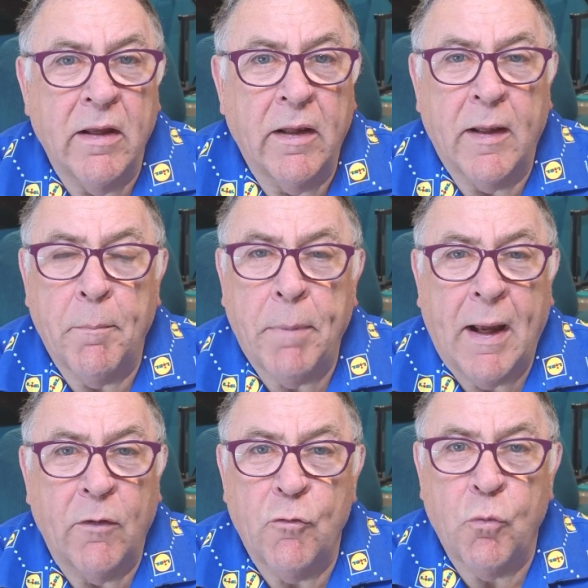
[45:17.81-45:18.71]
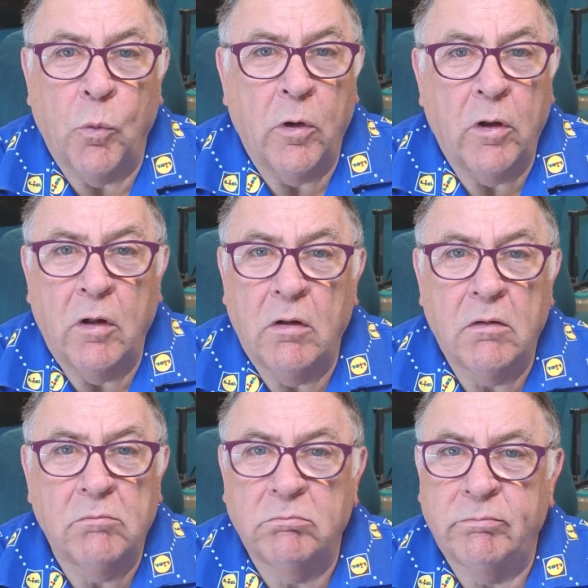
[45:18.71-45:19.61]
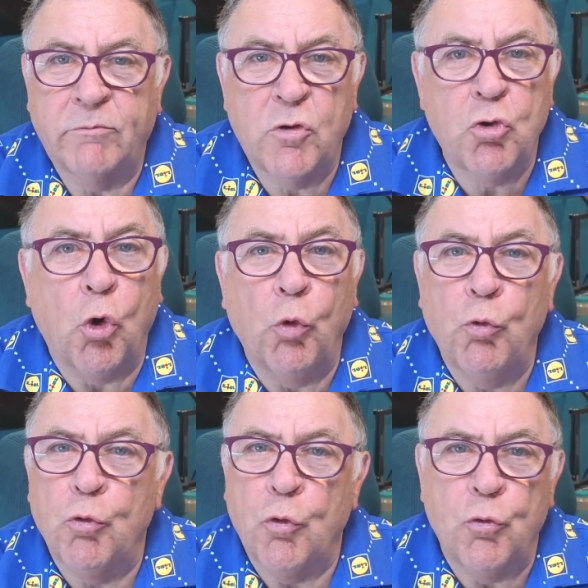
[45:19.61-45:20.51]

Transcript: The pads were tons